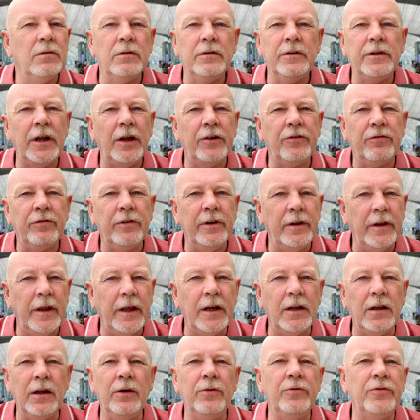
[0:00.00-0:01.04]
Naturally, they
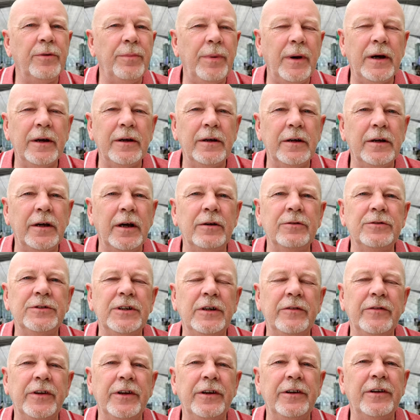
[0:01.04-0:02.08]
closed the bank accounts and
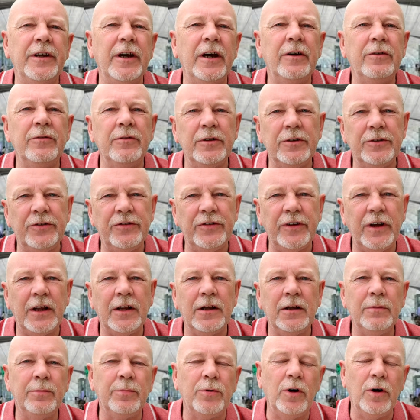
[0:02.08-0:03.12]
everything down and
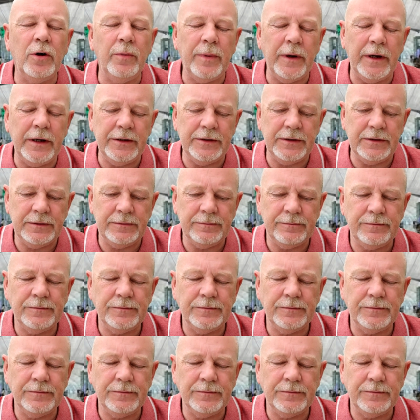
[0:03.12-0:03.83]
settled probate.